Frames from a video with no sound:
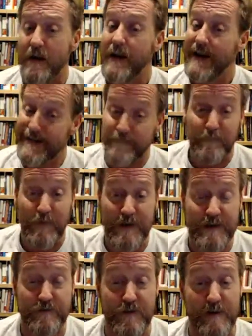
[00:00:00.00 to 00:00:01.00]
It's
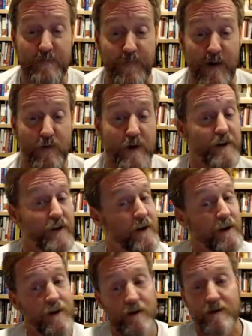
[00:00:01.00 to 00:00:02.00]
pretty straightforward. You
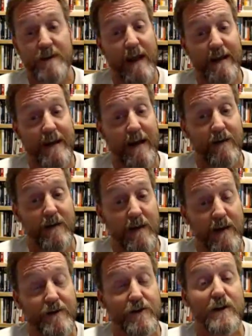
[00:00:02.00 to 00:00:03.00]
can use that
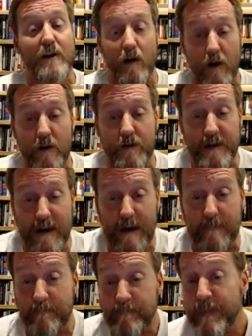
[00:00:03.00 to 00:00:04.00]
calculation all the
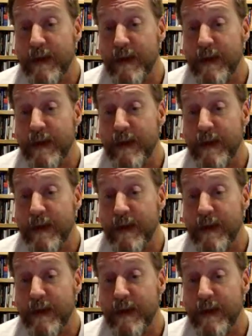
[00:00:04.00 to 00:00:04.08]
time.